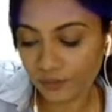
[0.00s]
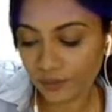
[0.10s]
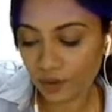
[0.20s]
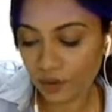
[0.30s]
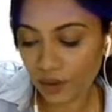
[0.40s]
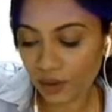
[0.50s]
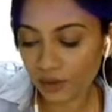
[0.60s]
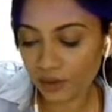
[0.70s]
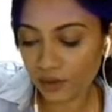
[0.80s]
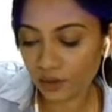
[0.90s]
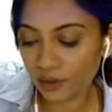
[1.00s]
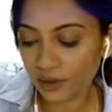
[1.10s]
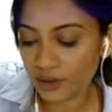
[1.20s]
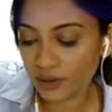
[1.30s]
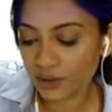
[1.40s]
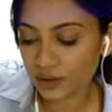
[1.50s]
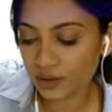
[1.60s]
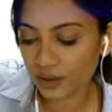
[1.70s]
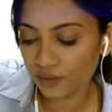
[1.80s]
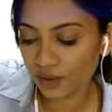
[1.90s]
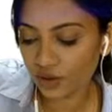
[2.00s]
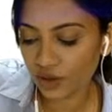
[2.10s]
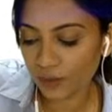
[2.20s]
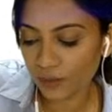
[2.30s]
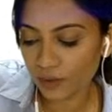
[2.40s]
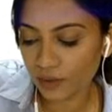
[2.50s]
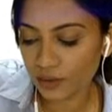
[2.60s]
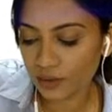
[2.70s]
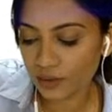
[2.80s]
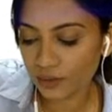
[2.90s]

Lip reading: Okay, they're known as receiving chambers.